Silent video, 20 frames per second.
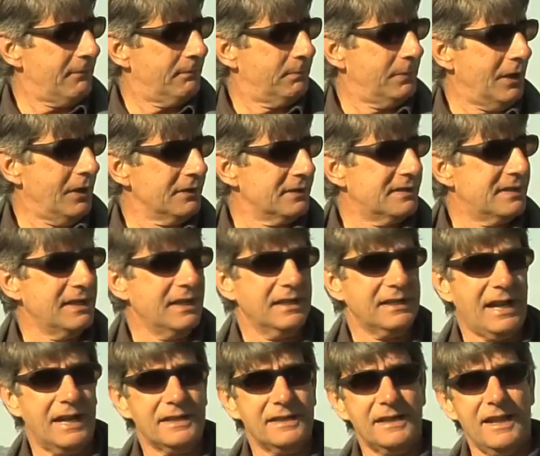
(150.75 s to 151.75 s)
plots here
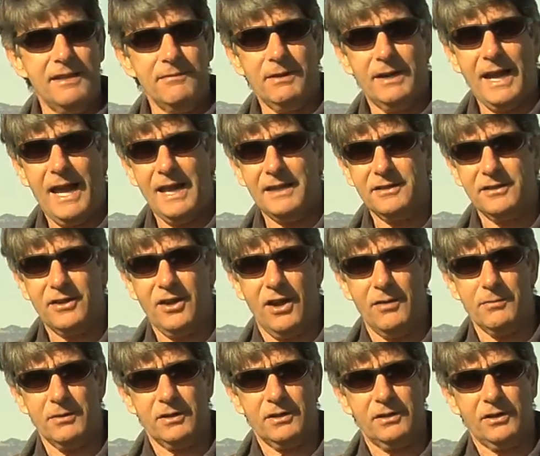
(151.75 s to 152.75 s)
that never had a
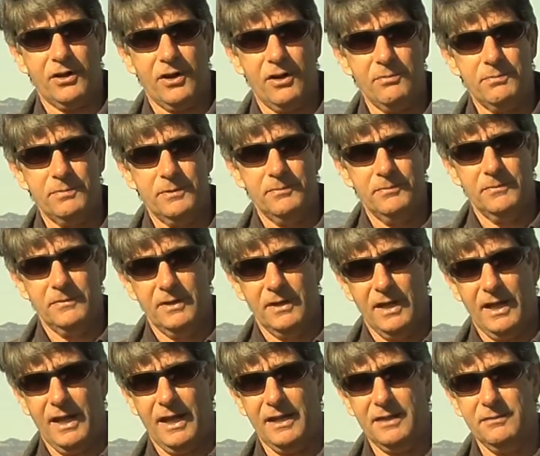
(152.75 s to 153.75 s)
cover crop,
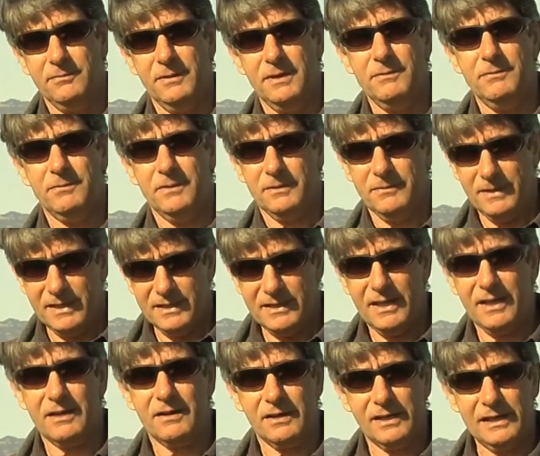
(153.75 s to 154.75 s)
and we
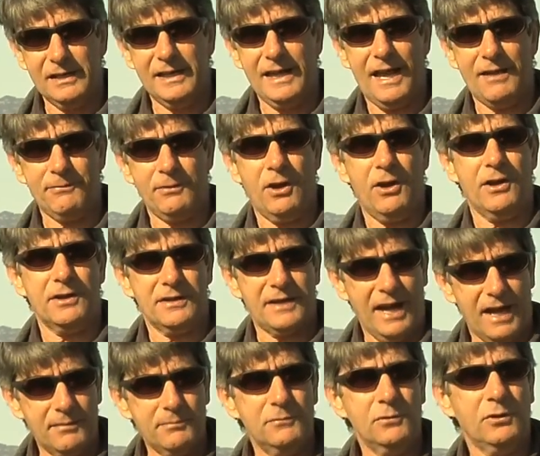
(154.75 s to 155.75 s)
really have a hard
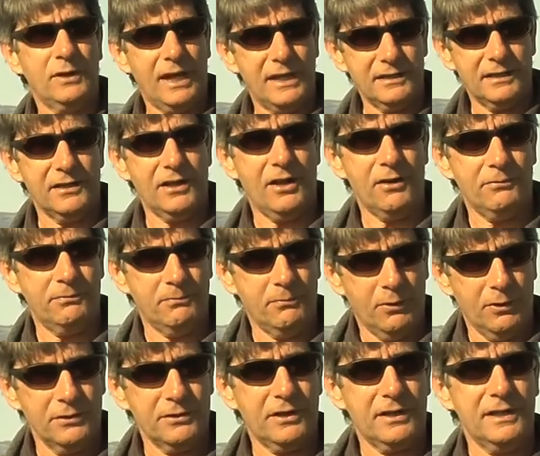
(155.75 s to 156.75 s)
time to get enough
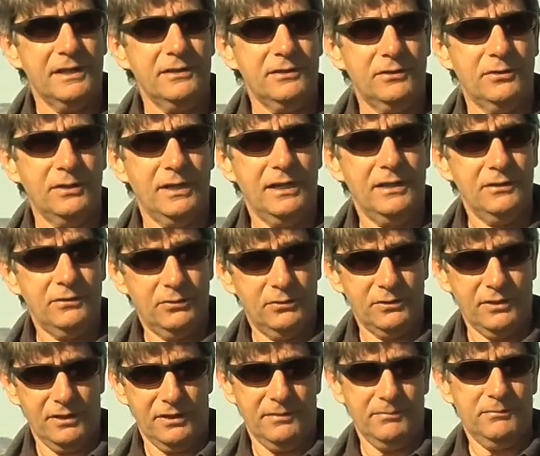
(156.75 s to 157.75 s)
water into
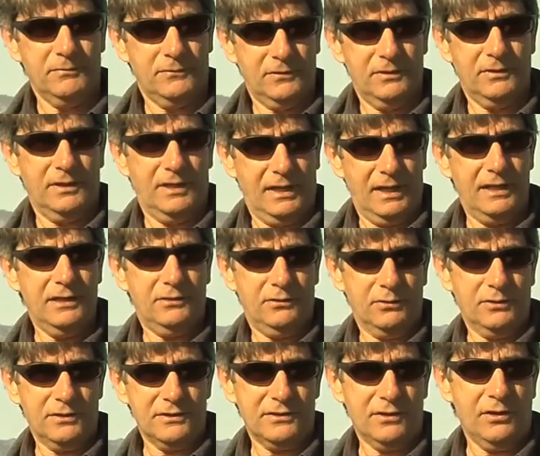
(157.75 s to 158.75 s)

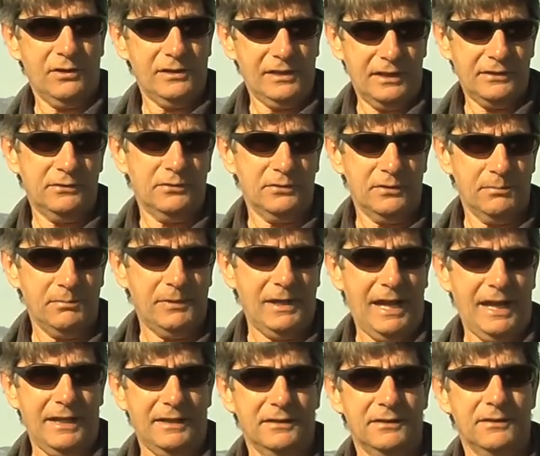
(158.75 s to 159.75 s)
the soil and to the
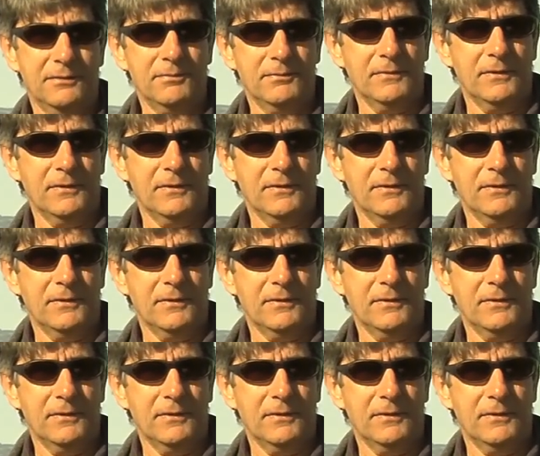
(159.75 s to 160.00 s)
plant.